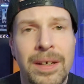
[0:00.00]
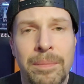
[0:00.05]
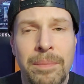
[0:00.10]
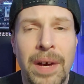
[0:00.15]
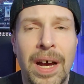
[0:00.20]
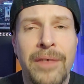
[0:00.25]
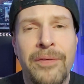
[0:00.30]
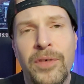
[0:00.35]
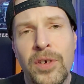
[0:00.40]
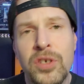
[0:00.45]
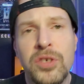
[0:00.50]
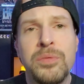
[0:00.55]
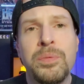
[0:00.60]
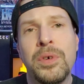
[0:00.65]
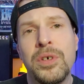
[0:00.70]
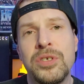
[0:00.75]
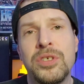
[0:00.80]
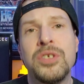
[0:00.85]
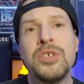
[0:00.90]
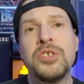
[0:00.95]
my first
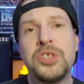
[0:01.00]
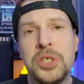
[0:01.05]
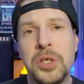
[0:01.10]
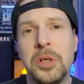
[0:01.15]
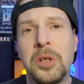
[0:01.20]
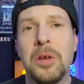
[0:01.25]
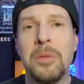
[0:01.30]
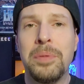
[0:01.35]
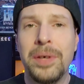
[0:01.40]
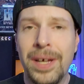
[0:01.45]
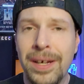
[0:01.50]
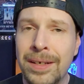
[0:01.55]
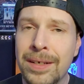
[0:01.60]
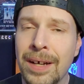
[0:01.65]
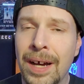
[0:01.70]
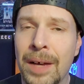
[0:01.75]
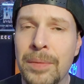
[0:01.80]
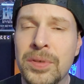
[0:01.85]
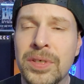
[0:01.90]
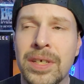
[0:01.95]
person shooter
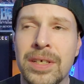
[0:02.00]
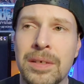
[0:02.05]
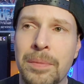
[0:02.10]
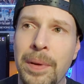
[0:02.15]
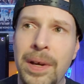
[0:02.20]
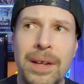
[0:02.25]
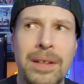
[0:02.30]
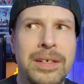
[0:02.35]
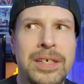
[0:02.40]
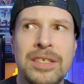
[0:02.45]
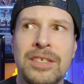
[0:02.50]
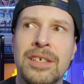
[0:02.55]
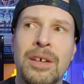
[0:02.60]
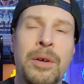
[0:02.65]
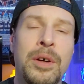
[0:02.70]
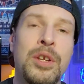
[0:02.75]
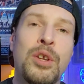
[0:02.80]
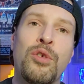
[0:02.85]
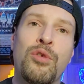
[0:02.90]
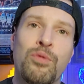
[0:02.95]
pickups because apparently
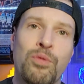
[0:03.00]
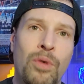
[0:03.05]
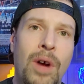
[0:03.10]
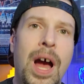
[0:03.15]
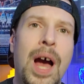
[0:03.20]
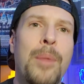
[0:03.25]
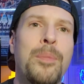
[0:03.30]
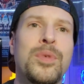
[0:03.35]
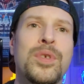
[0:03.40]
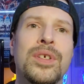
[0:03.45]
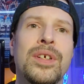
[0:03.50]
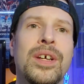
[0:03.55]
someone dropped